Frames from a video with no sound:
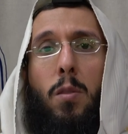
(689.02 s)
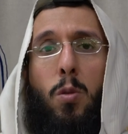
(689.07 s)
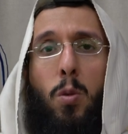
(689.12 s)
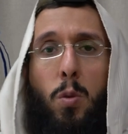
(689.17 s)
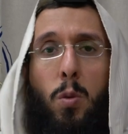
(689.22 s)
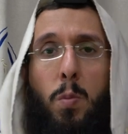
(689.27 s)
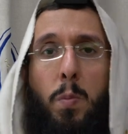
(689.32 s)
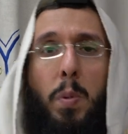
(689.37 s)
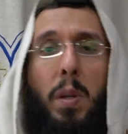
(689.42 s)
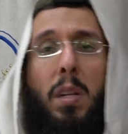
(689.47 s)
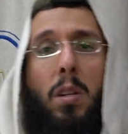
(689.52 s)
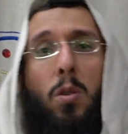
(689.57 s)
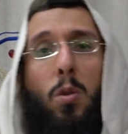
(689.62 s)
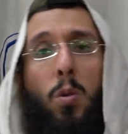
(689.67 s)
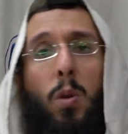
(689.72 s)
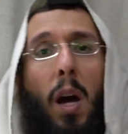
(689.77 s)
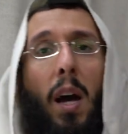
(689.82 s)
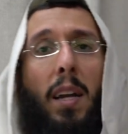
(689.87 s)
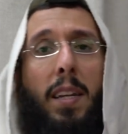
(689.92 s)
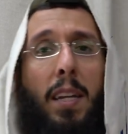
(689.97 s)
to be
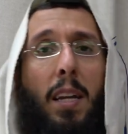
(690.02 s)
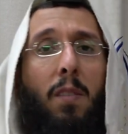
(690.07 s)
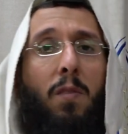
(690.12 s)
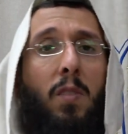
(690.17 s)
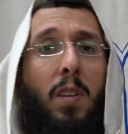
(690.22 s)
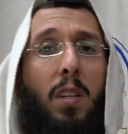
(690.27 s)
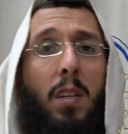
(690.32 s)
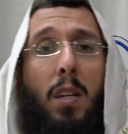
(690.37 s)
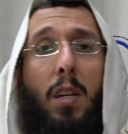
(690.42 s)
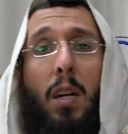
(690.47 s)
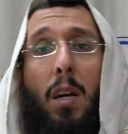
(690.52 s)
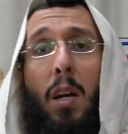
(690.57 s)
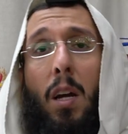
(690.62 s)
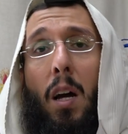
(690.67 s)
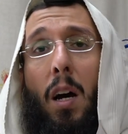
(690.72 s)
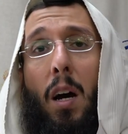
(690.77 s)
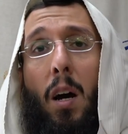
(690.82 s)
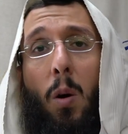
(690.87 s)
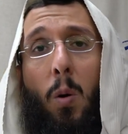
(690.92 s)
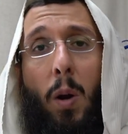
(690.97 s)
united with
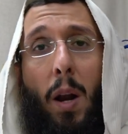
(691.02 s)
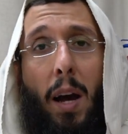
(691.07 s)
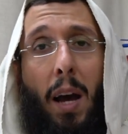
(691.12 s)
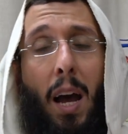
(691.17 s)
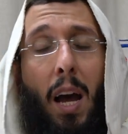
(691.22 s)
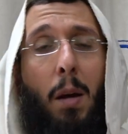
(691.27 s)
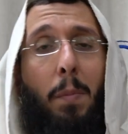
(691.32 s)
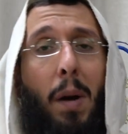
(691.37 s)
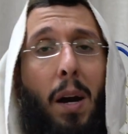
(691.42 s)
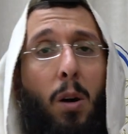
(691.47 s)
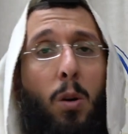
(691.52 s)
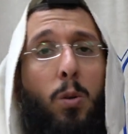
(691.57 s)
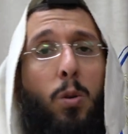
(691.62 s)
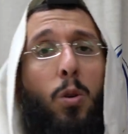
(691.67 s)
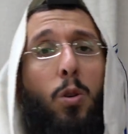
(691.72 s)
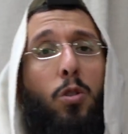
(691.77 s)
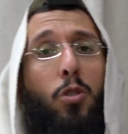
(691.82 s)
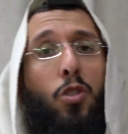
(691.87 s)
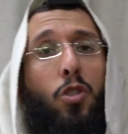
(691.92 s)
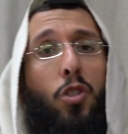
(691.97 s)
Orachaim
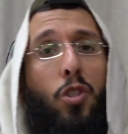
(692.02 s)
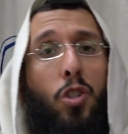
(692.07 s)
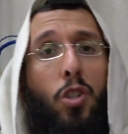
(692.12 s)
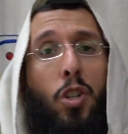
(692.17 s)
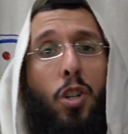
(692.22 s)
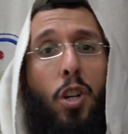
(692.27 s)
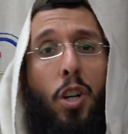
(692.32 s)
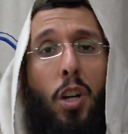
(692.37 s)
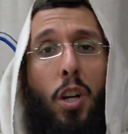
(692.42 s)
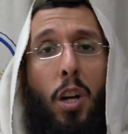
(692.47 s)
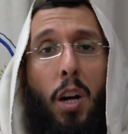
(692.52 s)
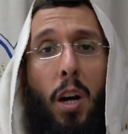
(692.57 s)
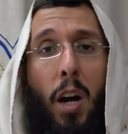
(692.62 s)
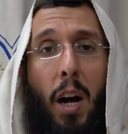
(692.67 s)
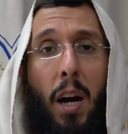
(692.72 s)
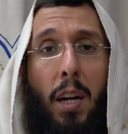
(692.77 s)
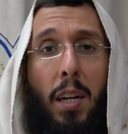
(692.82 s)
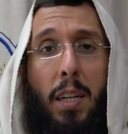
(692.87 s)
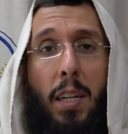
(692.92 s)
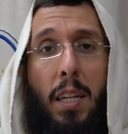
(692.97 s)
HaKadosh,
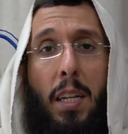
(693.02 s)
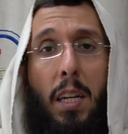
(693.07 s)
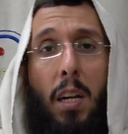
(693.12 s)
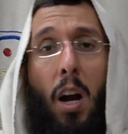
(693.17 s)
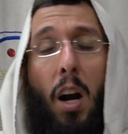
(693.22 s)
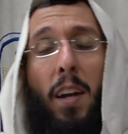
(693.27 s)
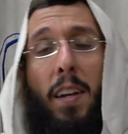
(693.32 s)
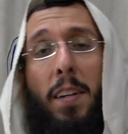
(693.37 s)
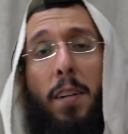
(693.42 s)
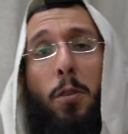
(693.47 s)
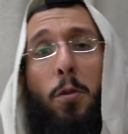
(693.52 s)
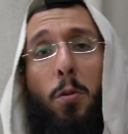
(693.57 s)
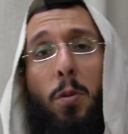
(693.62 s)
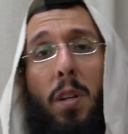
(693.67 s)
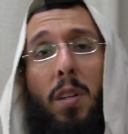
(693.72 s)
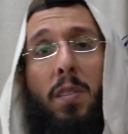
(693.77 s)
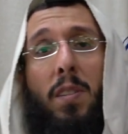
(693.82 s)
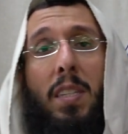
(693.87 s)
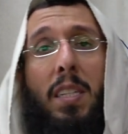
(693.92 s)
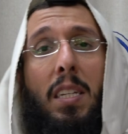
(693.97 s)
right? He got into
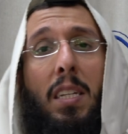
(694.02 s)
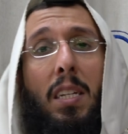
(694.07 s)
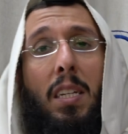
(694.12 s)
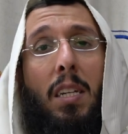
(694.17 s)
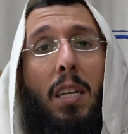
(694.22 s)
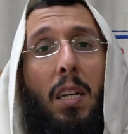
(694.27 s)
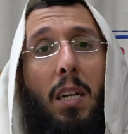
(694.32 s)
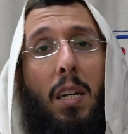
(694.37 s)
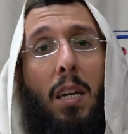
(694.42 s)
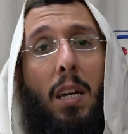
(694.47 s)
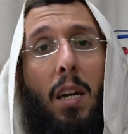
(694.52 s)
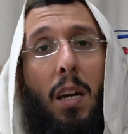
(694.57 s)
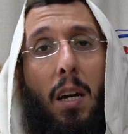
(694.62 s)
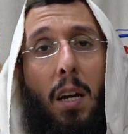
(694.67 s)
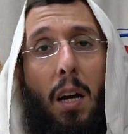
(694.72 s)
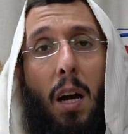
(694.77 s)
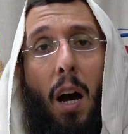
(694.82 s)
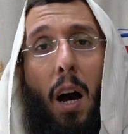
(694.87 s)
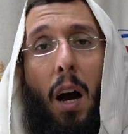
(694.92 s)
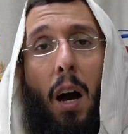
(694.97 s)
the sea,
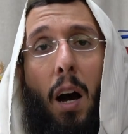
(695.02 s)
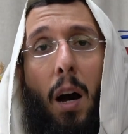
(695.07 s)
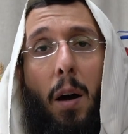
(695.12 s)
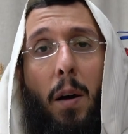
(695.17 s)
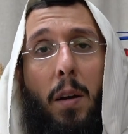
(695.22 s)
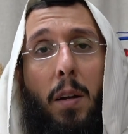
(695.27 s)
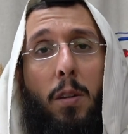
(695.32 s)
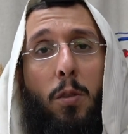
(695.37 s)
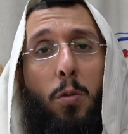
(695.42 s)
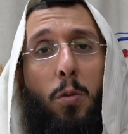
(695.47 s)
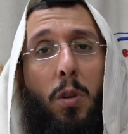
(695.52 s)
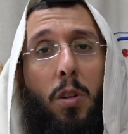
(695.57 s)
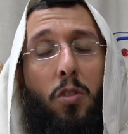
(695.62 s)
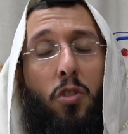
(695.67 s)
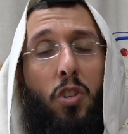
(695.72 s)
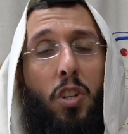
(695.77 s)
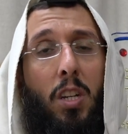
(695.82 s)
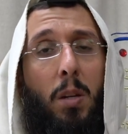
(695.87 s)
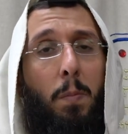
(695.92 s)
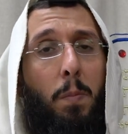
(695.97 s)
uh, into the
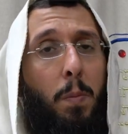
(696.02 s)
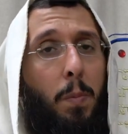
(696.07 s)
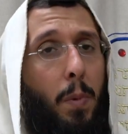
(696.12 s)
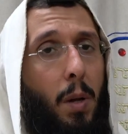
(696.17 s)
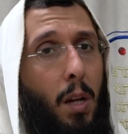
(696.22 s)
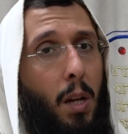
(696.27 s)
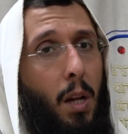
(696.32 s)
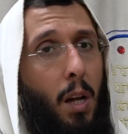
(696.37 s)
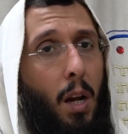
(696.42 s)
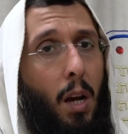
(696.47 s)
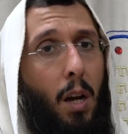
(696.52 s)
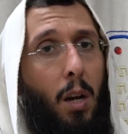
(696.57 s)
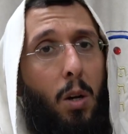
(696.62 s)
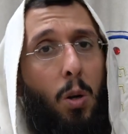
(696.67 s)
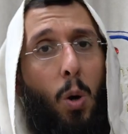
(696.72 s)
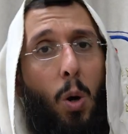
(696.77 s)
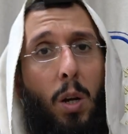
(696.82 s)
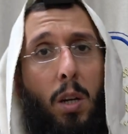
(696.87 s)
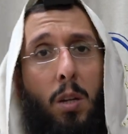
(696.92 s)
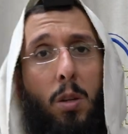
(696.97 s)
ship,
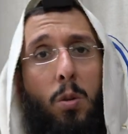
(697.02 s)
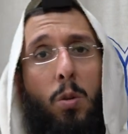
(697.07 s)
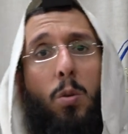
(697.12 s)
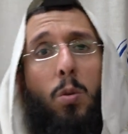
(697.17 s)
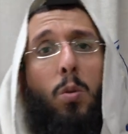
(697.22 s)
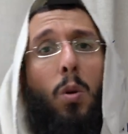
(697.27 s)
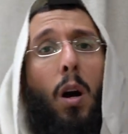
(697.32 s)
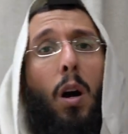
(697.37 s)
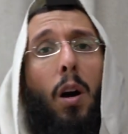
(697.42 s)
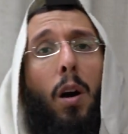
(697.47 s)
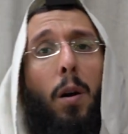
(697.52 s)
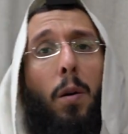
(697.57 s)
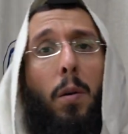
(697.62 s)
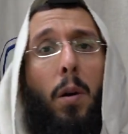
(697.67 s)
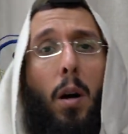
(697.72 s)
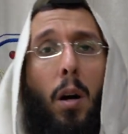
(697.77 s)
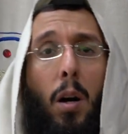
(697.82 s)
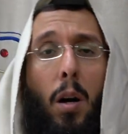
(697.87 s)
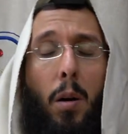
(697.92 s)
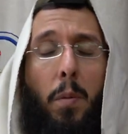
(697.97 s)
going to
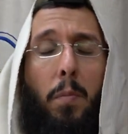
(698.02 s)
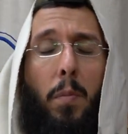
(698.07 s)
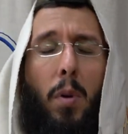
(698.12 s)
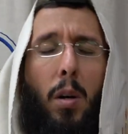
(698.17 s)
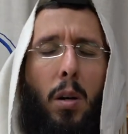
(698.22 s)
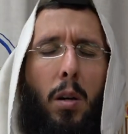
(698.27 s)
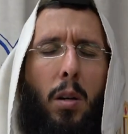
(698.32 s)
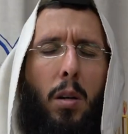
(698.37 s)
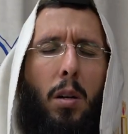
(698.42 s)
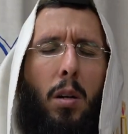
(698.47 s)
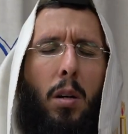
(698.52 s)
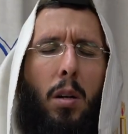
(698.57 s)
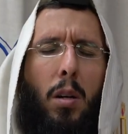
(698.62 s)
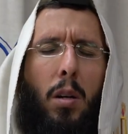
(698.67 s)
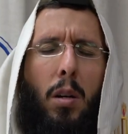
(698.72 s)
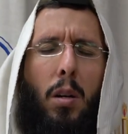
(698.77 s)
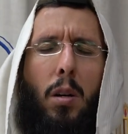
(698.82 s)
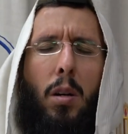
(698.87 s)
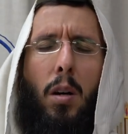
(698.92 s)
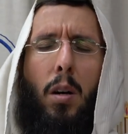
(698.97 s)
uh, uh,
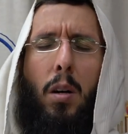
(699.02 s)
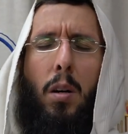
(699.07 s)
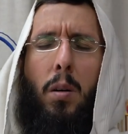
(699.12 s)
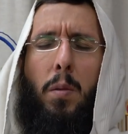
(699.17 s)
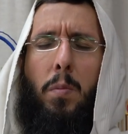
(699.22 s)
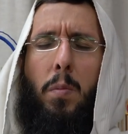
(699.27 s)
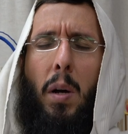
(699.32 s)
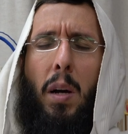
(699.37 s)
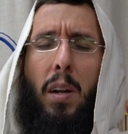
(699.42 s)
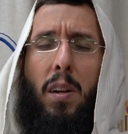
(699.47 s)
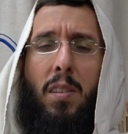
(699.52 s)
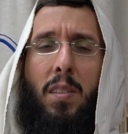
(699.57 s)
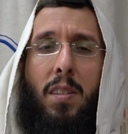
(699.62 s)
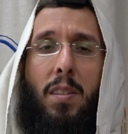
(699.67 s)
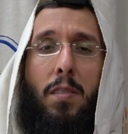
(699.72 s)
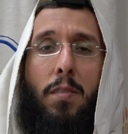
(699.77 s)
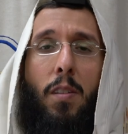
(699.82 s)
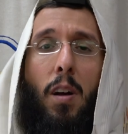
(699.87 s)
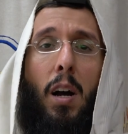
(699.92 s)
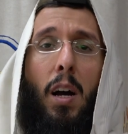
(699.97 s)
uh Eretz
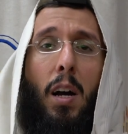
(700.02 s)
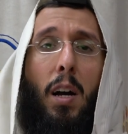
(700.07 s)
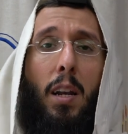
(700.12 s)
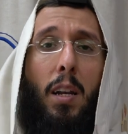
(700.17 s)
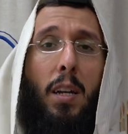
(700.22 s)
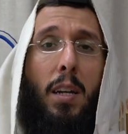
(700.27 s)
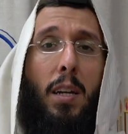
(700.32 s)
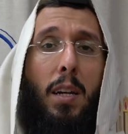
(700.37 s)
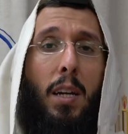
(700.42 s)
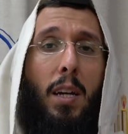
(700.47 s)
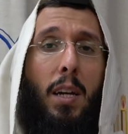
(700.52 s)
Israel,